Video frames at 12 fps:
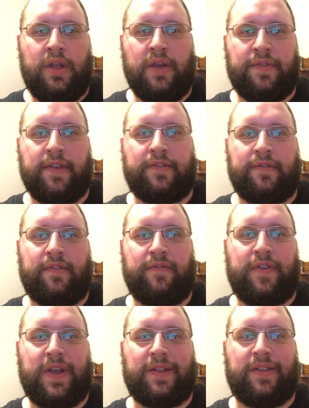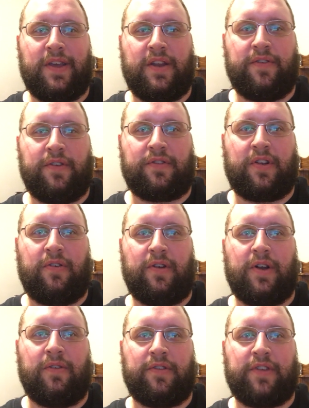if this is in fact the end of his
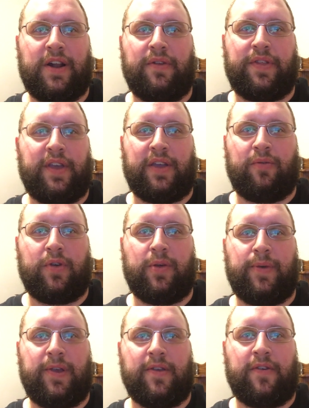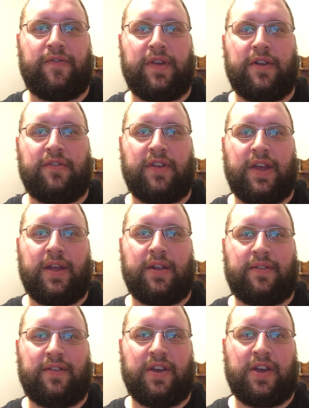career, which I don't think it will be, he'll finish
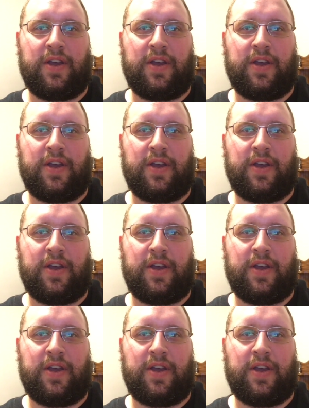at